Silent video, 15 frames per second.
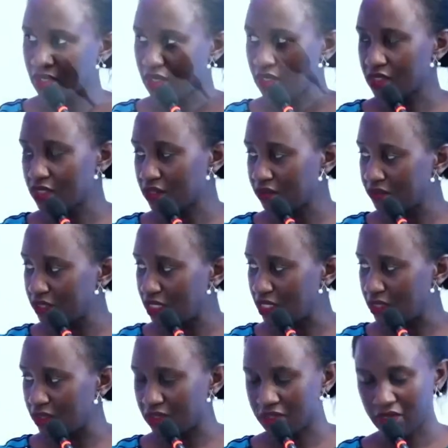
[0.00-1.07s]
Stephen
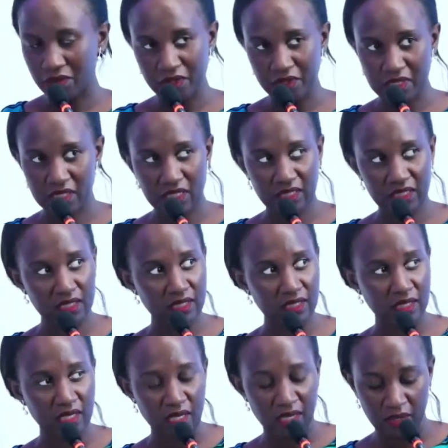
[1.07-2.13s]
and Rosalind.
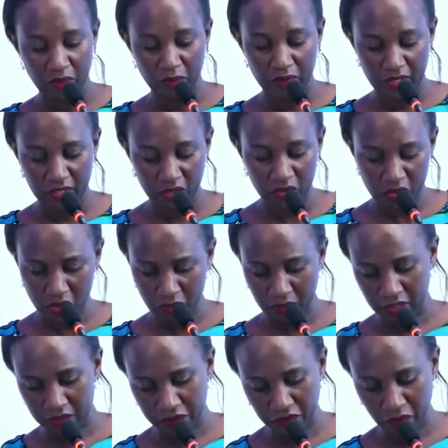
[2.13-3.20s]
We thank you so
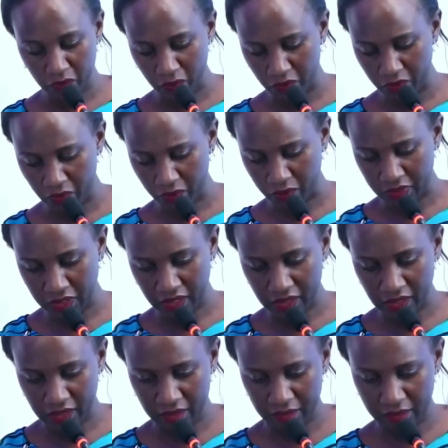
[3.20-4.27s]
much for your
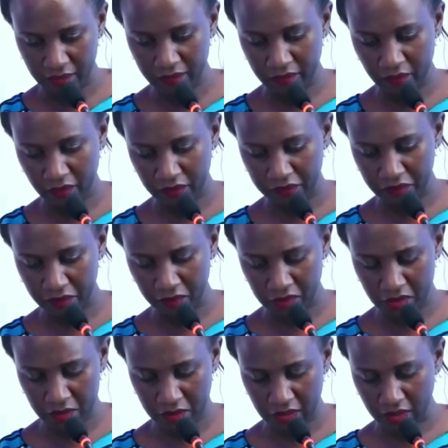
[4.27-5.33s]
time, for
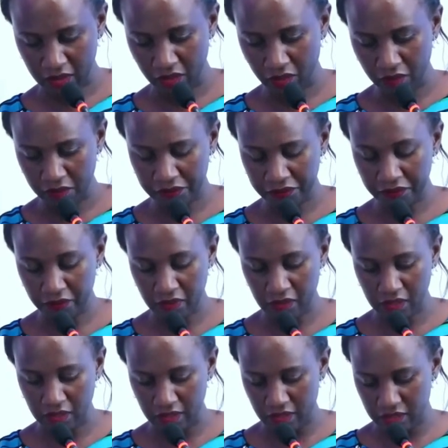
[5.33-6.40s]
taking off
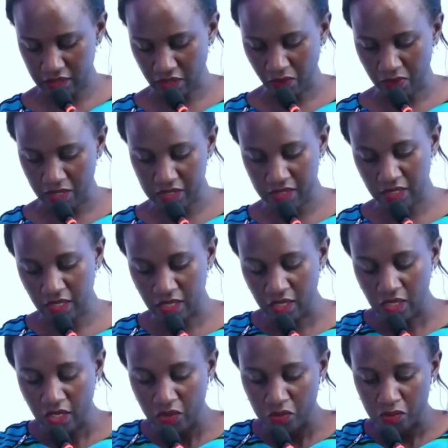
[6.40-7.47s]
these hours
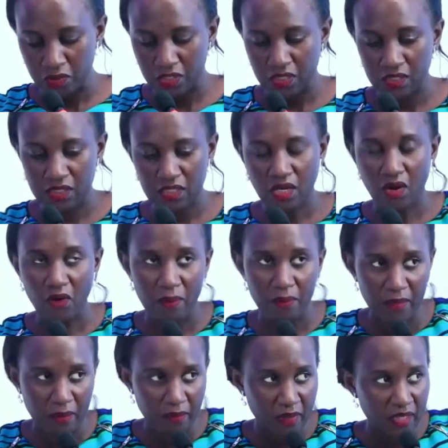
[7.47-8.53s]
to teach our
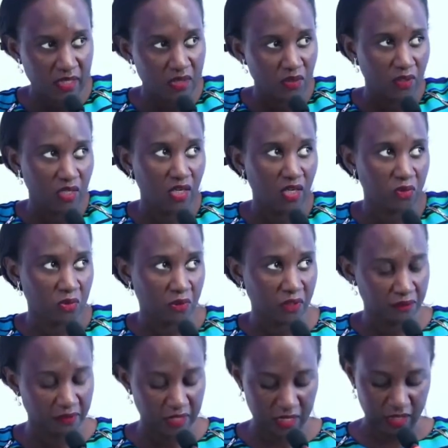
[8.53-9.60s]
members on how to
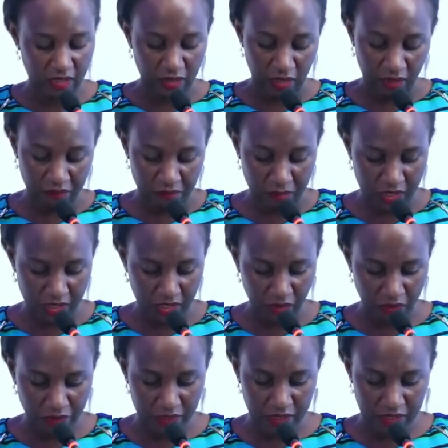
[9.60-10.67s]
invest in government
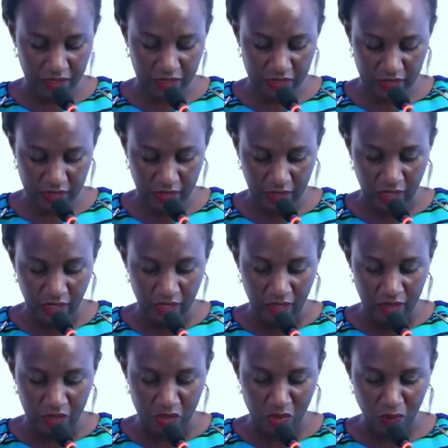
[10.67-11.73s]
securities.
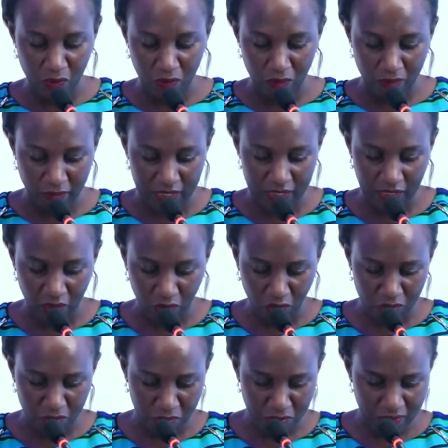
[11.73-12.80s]
So my take home
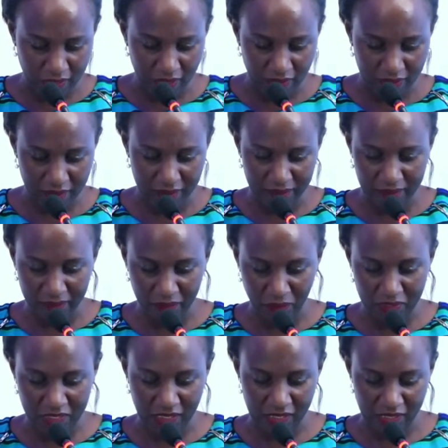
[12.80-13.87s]
today,
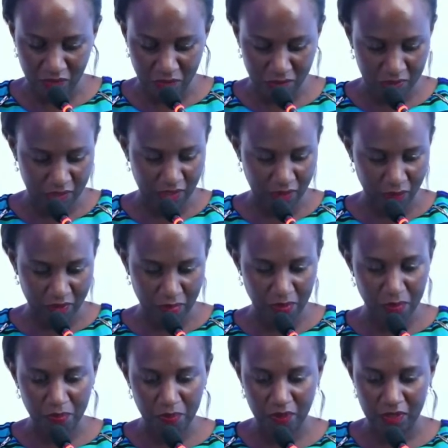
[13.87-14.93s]
which I need to share with
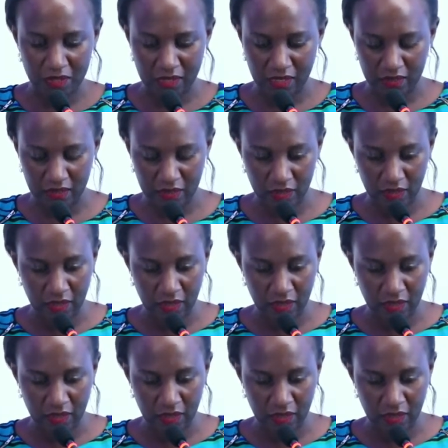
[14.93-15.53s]
people, is that